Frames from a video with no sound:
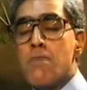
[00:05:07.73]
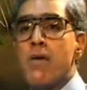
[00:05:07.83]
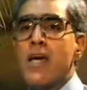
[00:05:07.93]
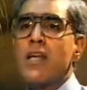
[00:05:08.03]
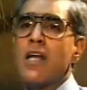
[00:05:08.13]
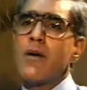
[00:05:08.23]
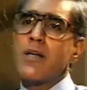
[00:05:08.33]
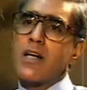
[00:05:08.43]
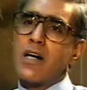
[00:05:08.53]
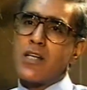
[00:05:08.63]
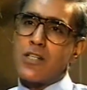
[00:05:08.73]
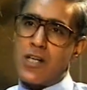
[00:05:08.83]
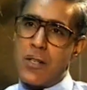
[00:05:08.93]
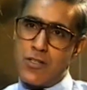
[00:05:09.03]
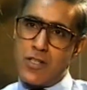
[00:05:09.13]
may now encourage
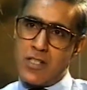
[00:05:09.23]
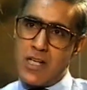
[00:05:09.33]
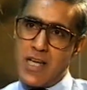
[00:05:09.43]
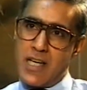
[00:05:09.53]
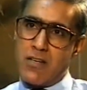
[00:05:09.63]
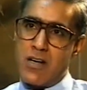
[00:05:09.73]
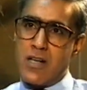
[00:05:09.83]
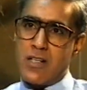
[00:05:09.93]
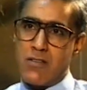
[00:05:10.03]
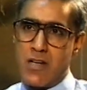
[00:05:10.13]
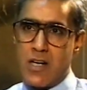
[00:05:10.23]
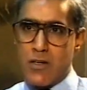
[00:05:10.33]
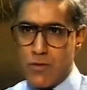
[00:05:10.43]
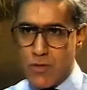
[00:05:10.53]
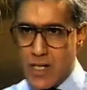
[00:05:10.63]
countries like Iran,
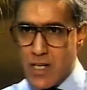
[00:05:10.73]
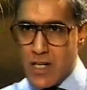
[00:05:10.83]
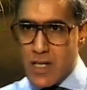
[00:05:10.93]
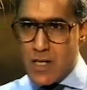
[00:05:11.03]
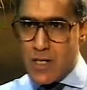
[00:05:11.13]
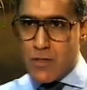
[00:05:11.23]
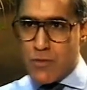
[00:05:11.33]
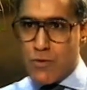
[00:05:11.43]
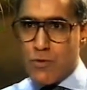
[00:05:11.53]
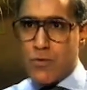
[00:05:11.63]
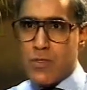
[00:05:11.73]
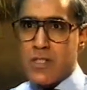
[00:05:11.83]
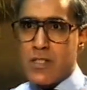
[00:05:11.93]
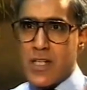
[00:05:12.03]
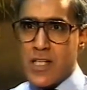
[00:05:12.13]
Iraq, Korea to do
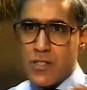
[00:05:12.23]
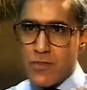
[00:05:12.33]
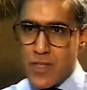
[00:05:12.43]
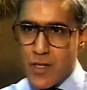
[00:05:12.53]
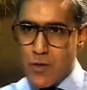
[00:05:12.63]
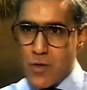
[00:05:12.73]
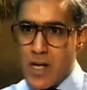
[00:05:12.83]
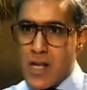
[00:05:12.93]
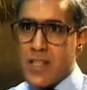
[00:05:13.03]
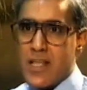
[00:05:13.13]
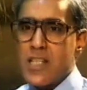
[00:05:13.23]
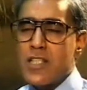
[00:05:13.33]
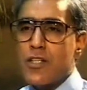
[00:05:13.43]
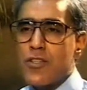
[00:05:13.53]
tests of their own, thus